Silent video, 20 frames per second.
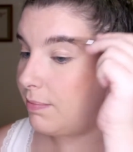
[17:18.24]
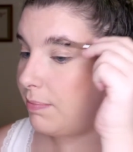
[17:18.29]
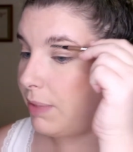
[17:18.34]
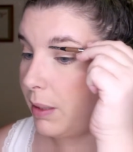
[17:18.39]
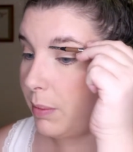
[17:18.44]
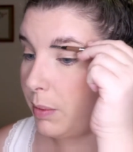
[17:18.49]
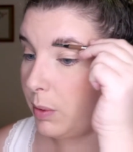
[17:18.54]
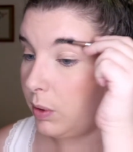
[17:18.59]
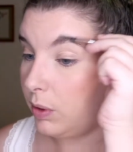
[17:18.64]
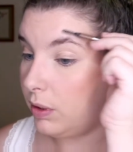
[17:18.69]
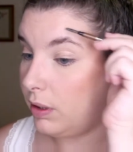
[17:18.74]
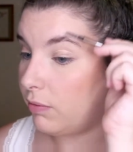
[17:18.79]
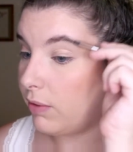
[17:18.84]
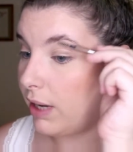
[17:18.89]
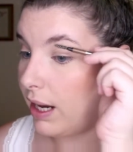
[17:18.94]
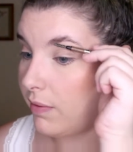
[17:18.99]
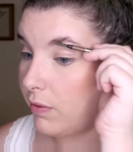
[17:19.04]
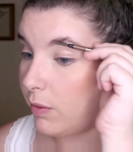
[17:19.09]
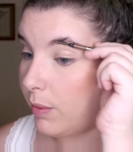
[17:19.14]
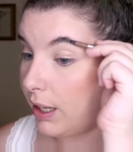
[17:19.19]
People
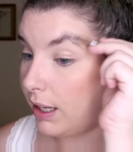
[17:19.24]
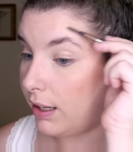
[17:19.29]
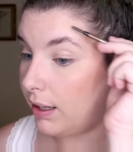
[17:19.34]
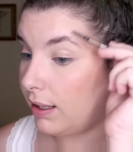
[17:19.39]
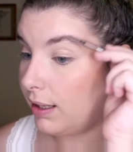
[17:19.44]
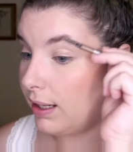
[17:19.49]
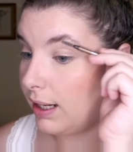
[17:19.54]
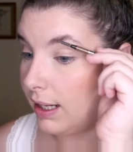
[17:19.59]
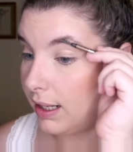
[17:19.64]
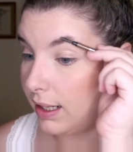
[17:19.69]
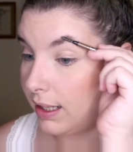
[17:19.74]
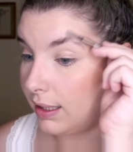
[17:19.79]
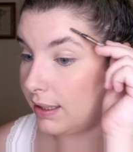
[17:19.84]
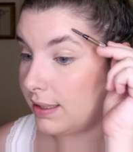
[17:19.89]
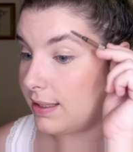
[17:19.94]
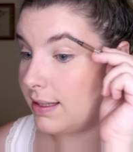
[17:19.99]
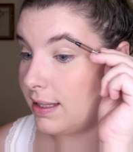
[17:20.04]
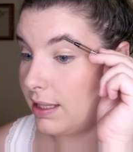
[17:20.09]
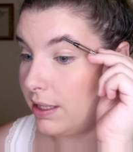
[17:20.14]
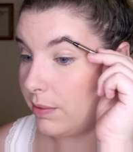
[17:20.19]
rave about it, and I
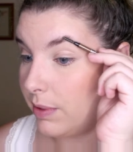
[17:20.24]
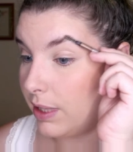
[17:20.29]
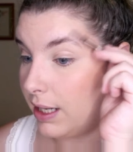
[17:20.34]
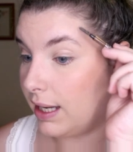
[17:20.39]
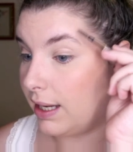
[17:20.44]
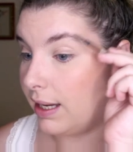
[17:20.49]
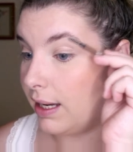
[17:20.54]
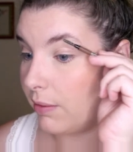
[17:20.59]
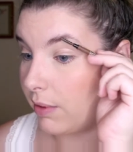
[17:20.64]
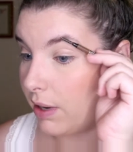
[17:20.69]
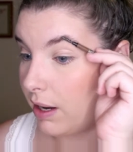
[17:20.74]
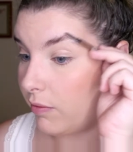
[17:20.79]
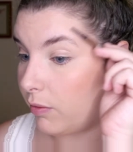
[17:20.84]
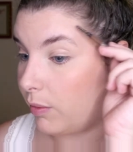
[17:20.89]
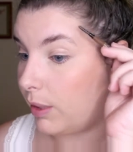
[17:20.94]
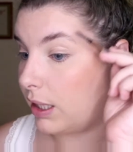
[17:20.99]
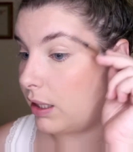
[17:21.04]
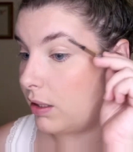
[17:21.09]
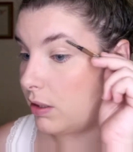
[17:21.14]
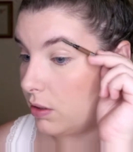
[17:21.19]
see why. I rave
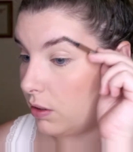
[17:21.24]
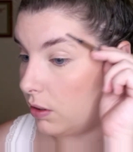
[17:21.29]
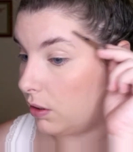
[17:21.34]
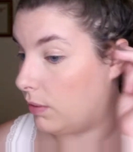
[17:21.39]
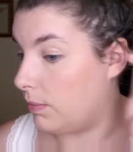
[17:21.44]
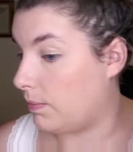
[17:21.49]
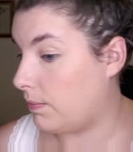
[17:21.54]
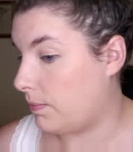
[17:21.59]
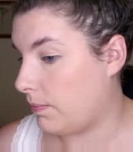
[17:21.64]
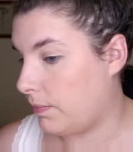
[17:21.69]
about it too.